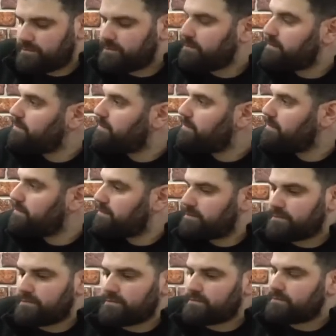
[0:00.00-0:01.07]

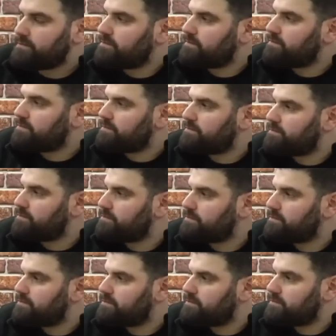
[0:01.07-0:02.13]

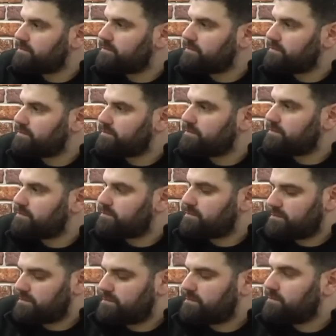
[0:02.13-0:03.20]

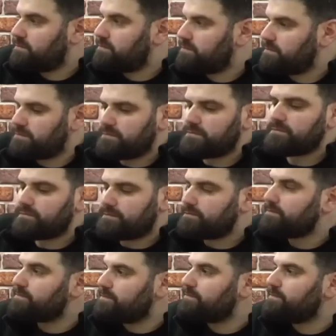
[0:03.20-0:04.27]

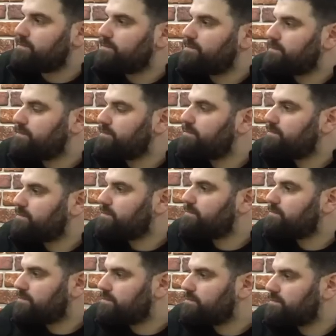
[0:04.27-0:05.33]

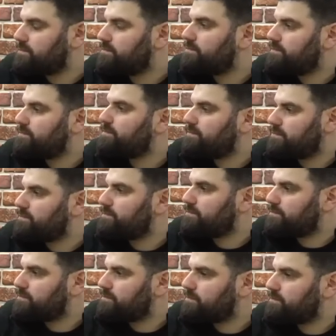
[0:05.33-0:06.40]

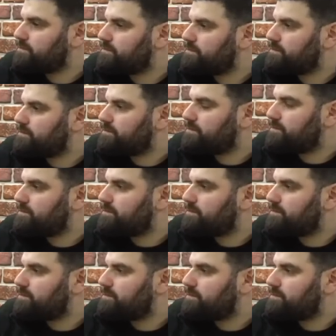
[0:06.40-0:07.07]
(silent)